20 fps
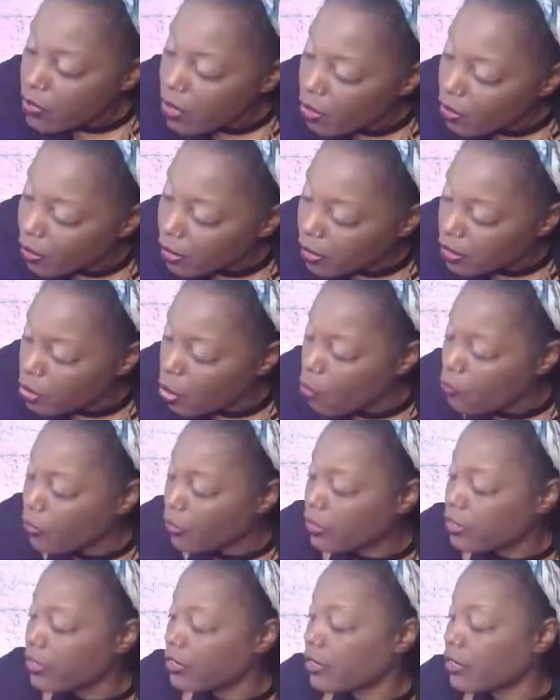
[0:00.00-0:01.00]
aren't
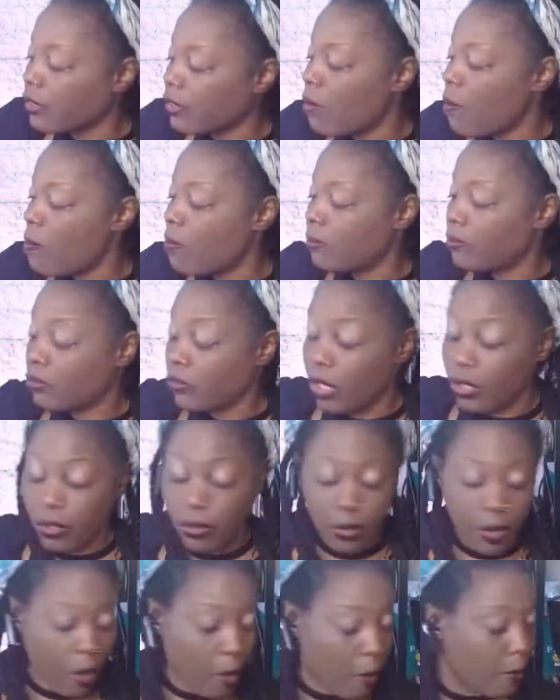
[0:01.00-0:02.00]
overcooking. They're
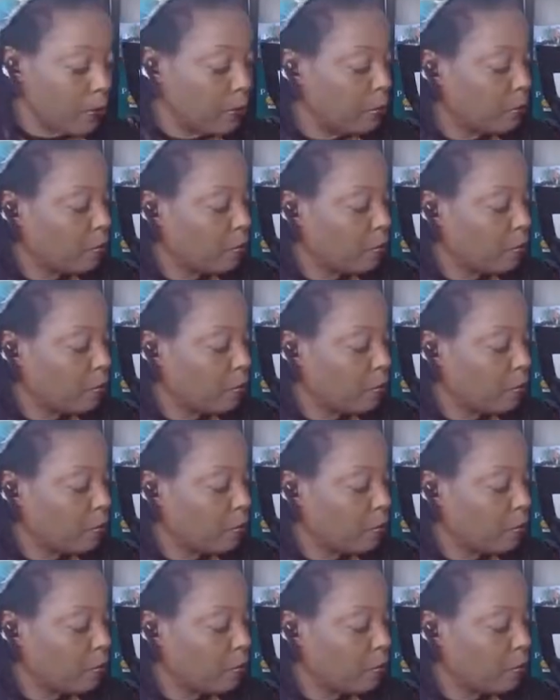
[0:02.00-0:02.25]
okay.